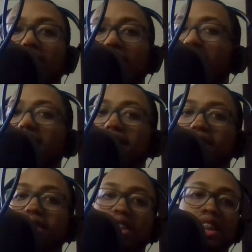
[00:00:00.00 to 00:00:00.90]
So
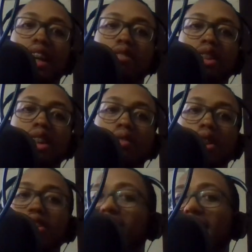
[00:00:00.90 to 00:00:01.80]
that was
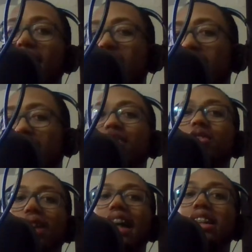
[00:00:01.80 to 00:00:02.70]
unreal. And if the
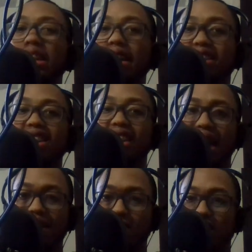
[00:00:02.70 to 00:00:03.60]
Rangers had took
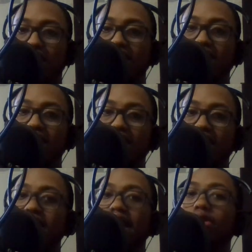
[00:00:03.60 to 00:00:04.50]
that one,
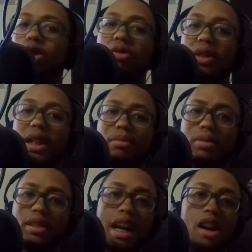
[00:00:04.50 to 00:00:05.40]
they would have went up
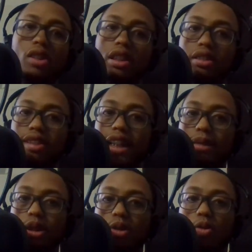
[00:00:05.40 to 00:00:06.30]
not only
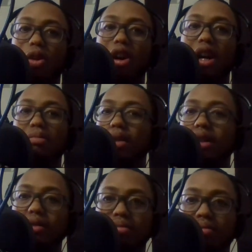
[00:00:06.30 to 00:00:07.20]
3-1,
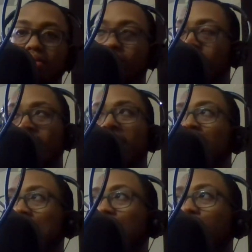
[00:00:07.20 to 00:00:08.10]
but they